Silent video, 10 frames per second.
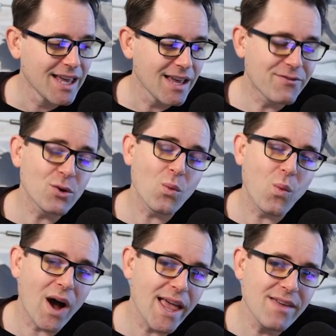if your
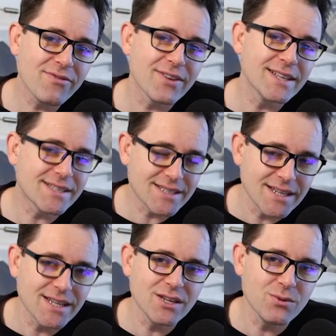wife is
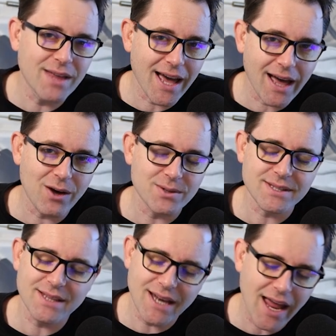sending you the
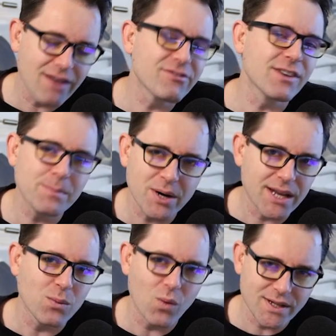house, then
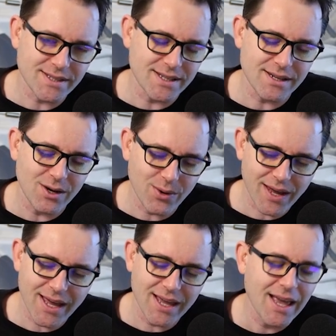everybody wants it,
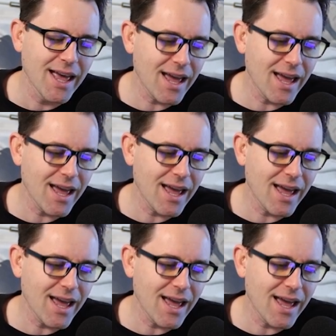okay?